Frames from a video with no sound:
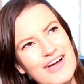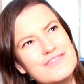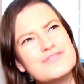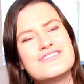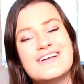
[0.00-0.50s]
I
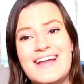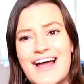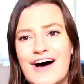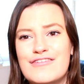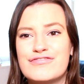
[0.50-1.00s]
used to
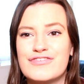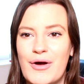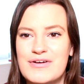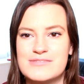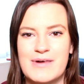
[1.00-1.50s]
love
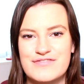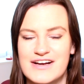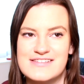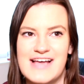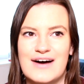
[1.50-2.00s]
going to my
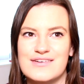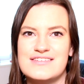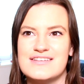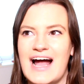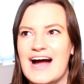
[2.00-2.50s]
friends'
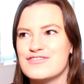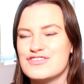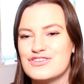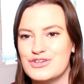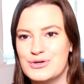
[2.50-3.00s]
houses
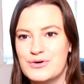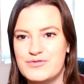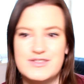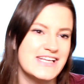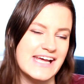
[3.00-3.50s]
after school
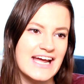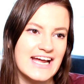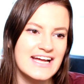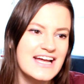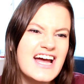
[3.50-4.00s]
for
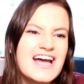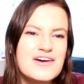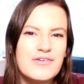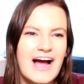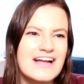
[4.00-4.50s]
tea,
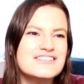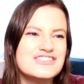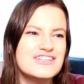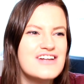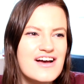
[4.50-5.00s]
and
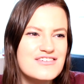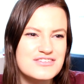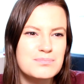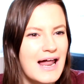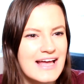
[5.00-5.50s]
you know,
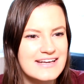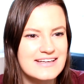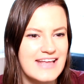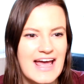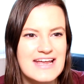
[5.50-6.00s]
just
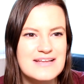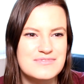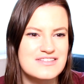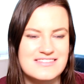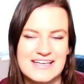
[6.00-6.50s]
playing
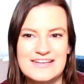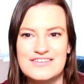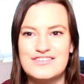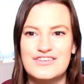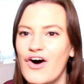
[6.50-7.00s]
games and
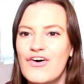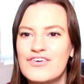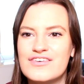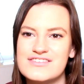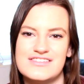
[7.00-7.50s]
singing
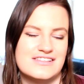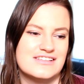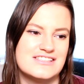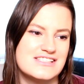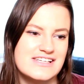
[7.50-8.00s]
songs,
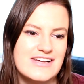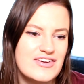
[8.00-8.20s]
and